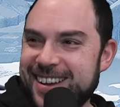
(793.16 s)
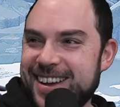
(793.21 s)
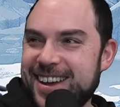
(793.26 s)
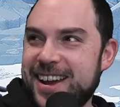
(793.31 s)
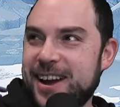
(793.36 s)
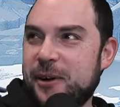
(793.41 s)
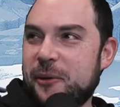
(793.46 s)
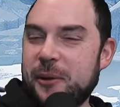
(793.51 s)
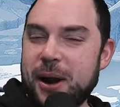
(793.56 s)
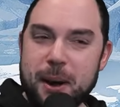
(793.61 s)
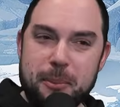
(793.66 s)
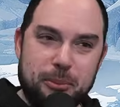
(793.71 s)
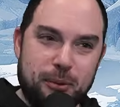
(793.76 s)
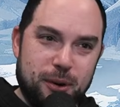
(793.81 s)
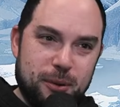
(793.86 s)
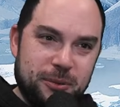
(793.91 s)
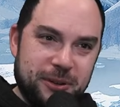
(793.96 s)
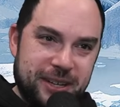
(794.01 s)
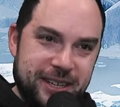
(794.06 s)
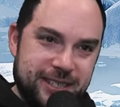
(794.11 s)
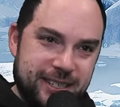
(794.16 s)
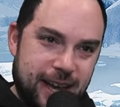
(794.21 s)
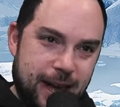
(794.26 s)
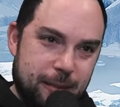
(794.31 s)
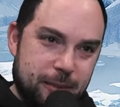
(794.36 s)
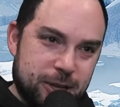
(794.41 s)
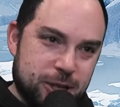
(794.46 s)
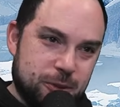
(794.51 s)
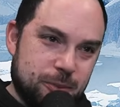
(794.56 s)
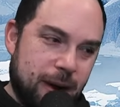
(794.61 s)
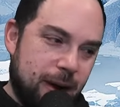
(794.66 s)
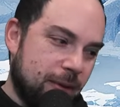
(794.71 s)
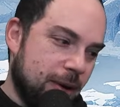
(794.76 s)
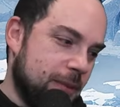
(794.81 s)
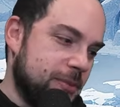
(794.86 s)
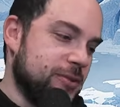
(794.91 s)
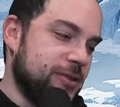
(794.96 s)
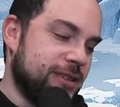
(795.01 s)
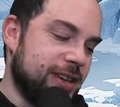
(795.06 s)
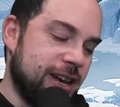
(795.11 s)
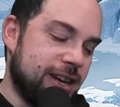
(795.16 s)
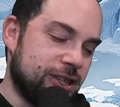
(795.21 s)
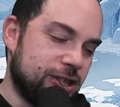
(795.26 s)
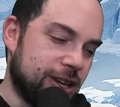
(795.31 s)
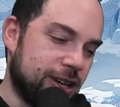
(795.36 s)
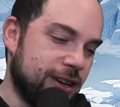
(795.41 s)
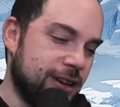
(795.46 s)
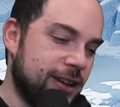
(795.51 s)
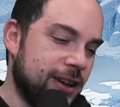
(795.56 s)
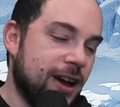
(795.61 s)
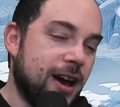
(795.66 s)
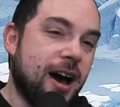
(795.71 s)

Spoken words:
irreparably damaged my reputation.